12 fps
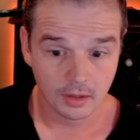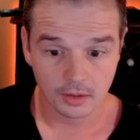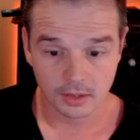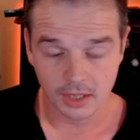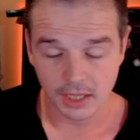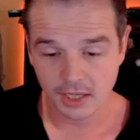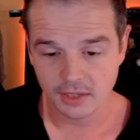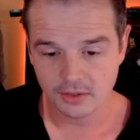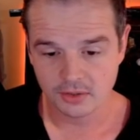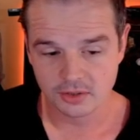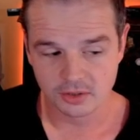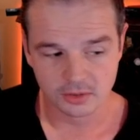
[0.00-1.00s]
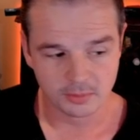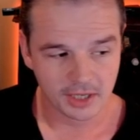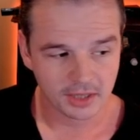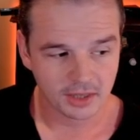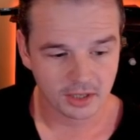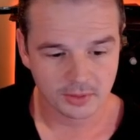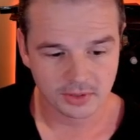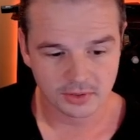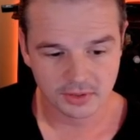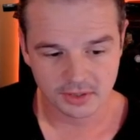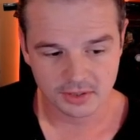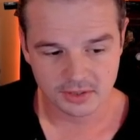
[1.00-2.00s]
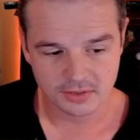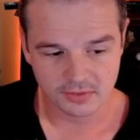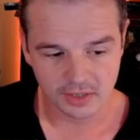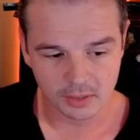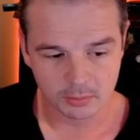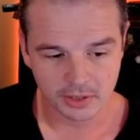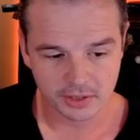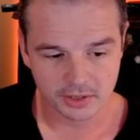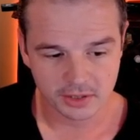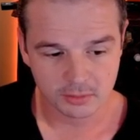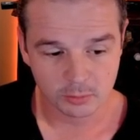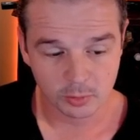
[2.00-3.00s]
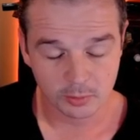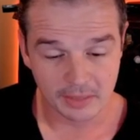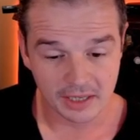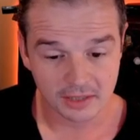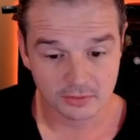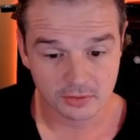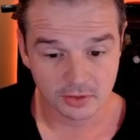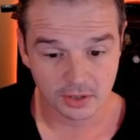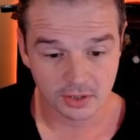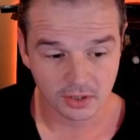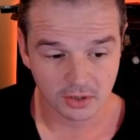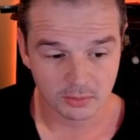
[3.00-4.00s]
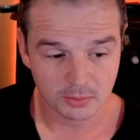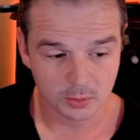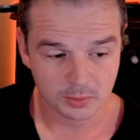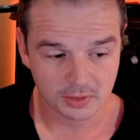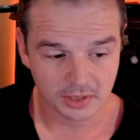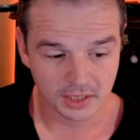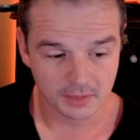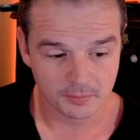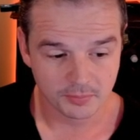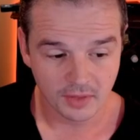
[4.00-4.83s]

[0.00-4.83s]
G'day YouTube, how the heck we doing? It is Foul Play here and we're back for another Pauper League.